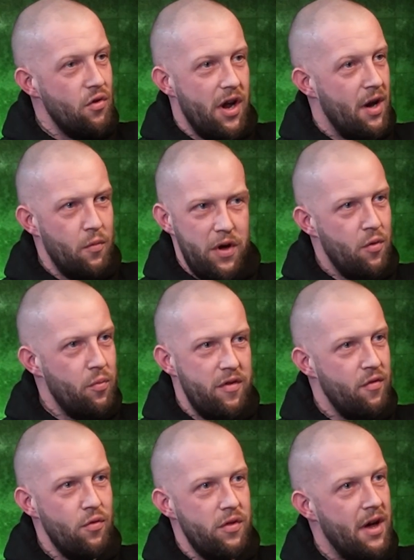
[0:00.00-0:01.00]
and all that well
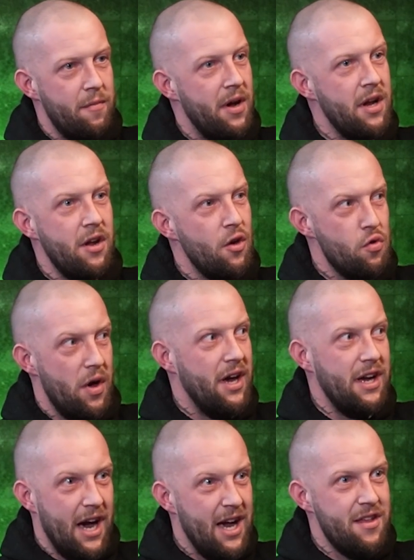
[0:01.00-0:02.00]
before that, man. So I
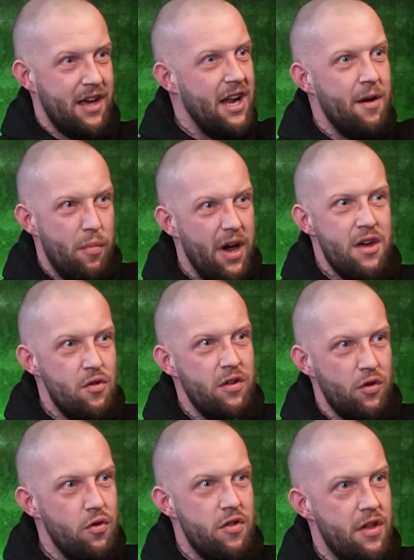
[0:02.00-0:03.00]
think that's kind of put us in
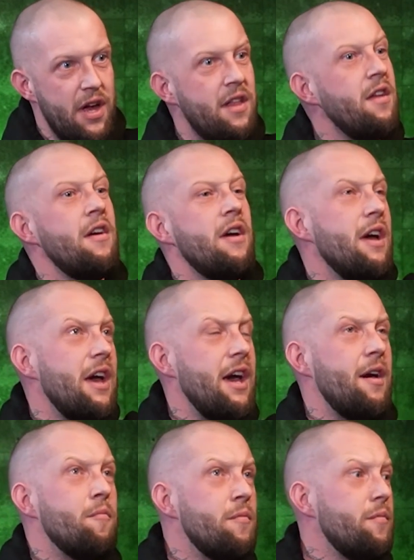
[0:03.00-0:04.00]
good stead.
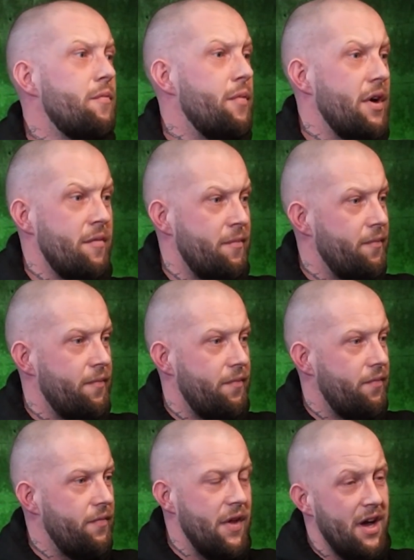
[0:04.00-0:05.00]
But
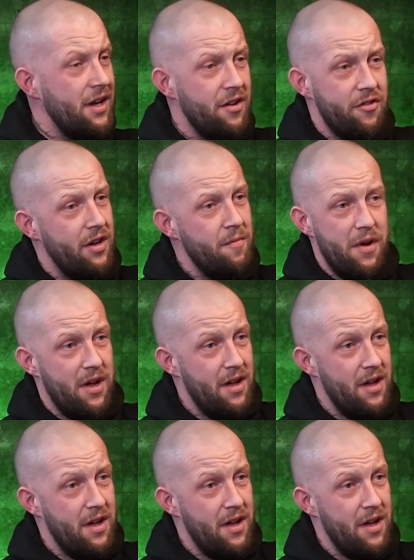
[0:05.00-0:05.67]
you're right, man.